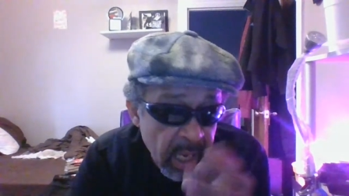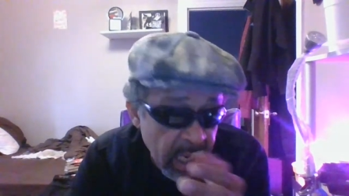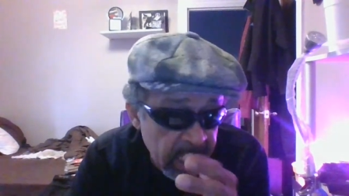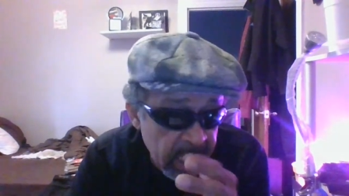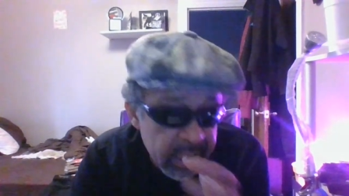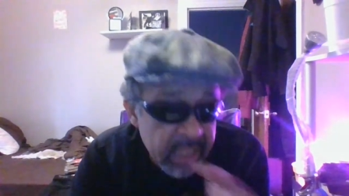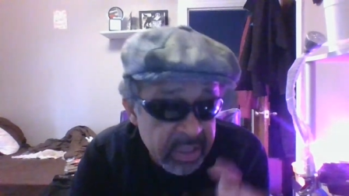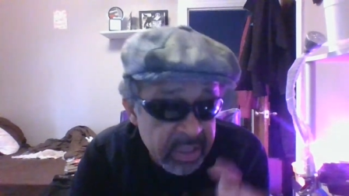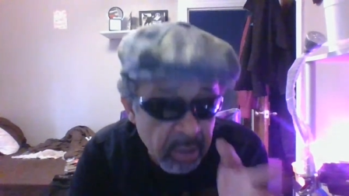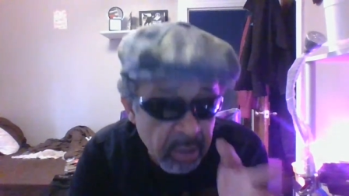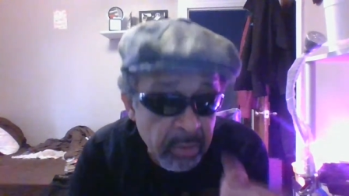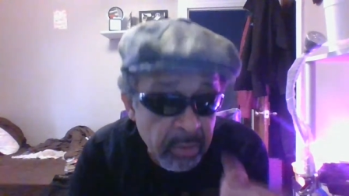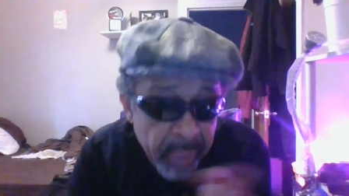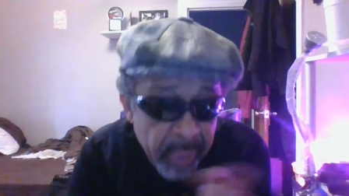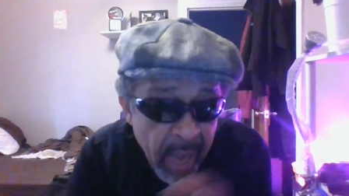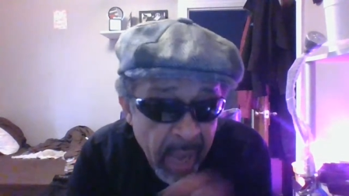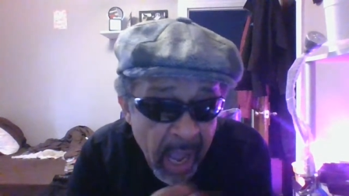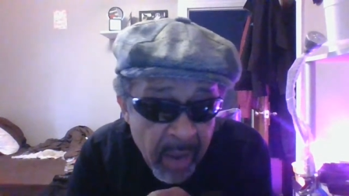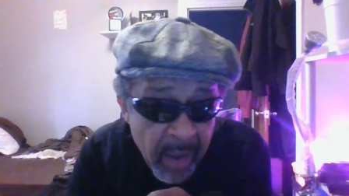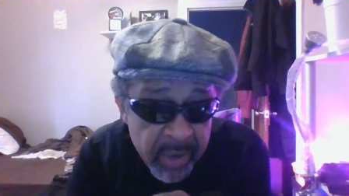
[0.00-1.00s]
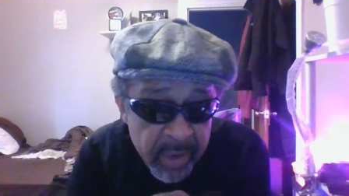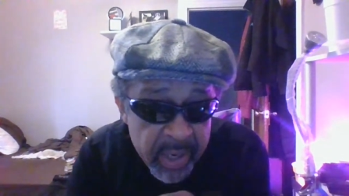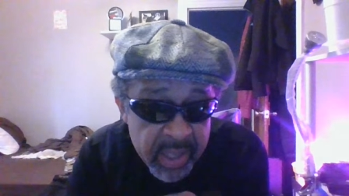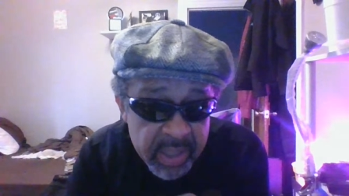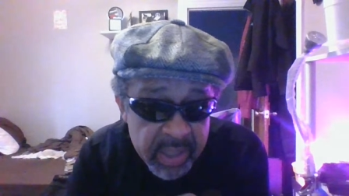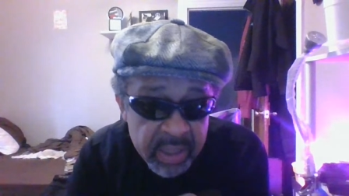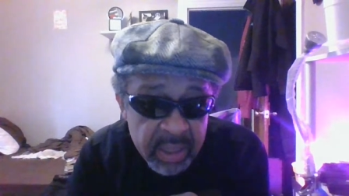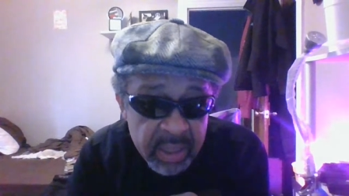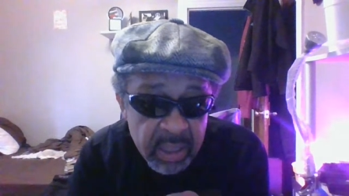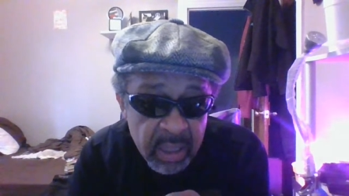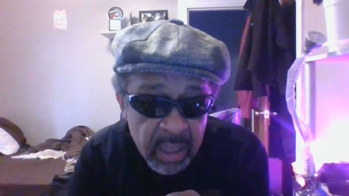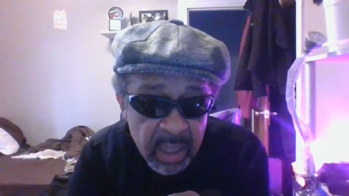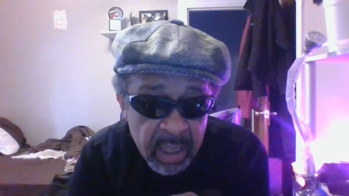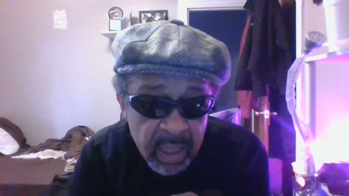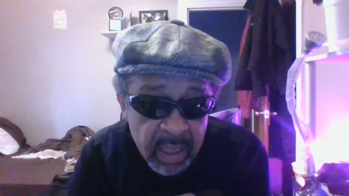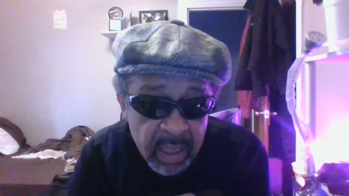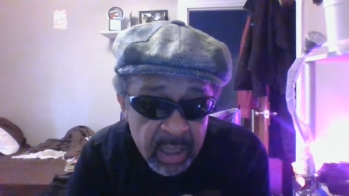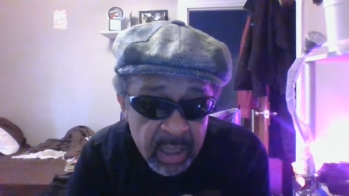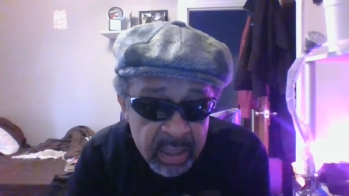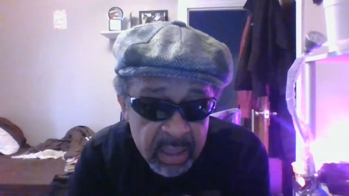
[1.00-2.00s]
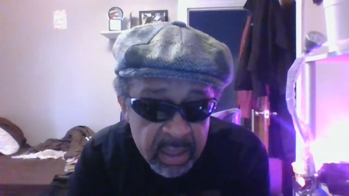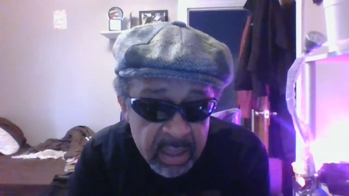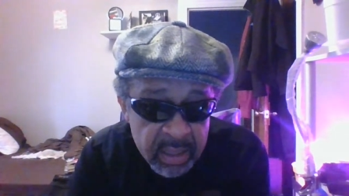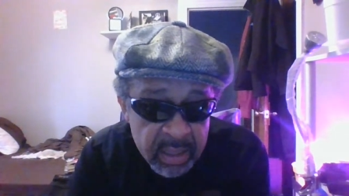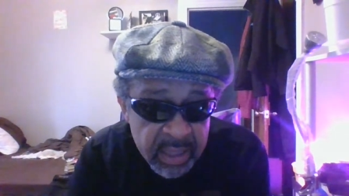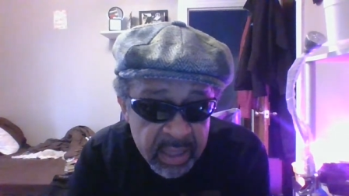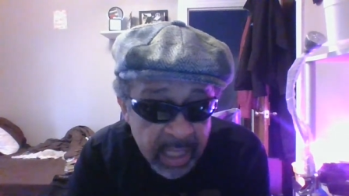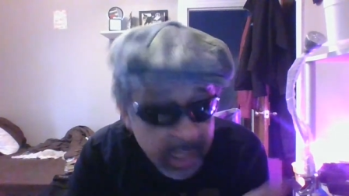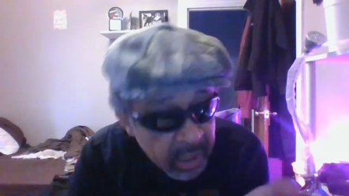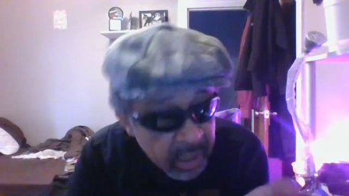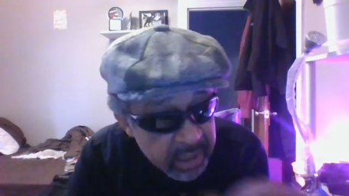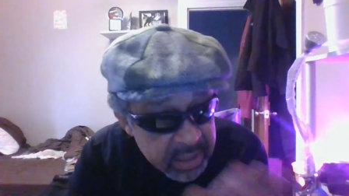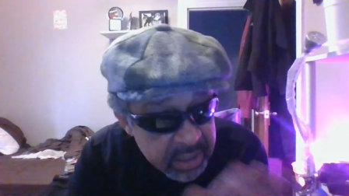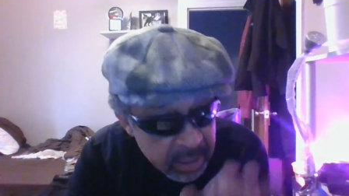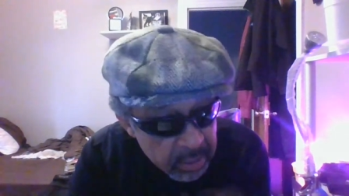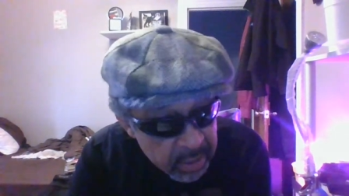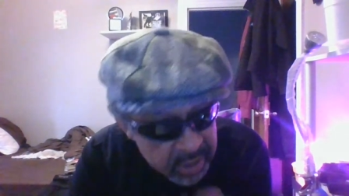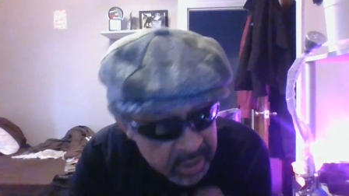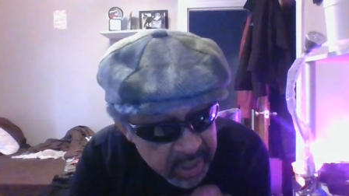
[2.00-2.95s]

I need certain powers to get certain